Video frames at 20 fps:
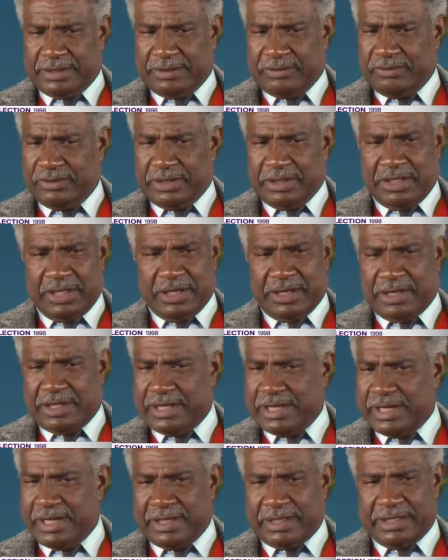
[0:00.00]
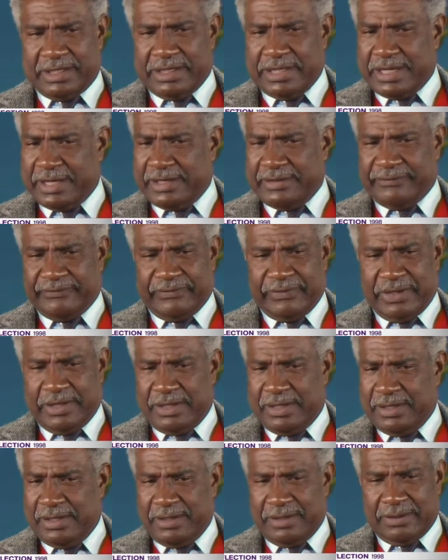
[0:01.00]
would God I had died for
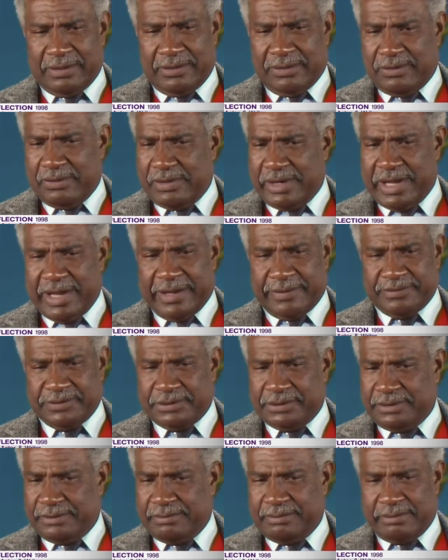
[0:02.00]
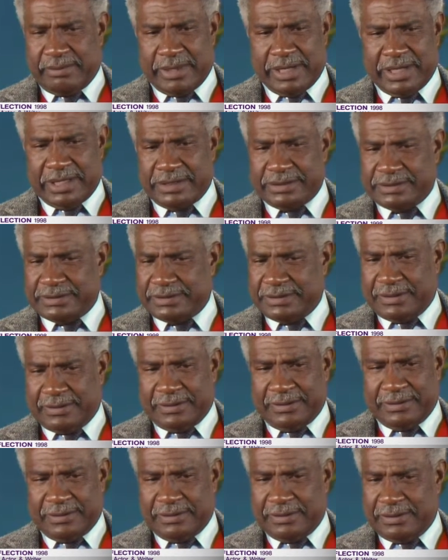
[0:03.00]
thee, oh Absalom, my
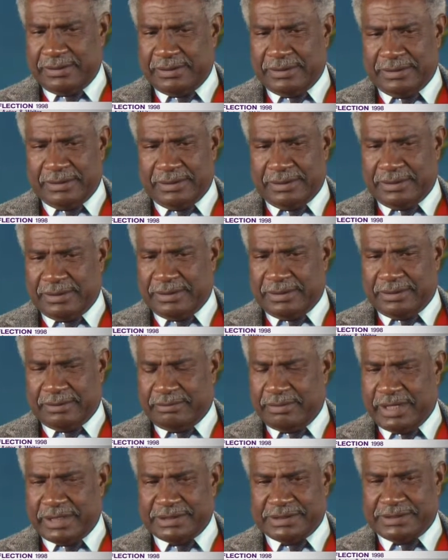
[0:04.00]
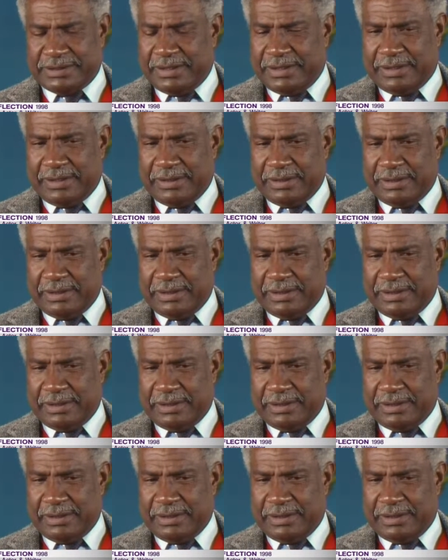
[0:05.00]
son, my son.